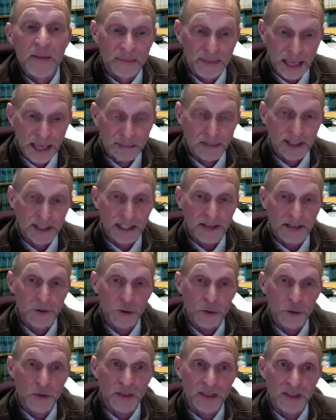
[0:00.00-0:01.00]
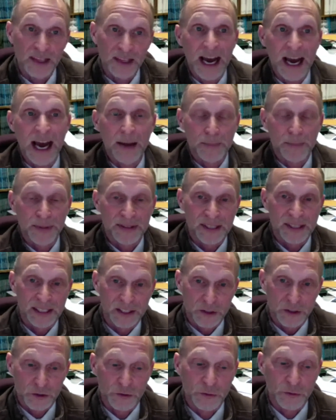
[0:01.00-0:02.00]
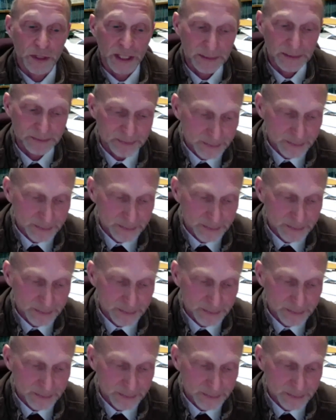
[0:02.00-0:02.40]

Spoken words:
Now I'm going to give you the opposite extreme.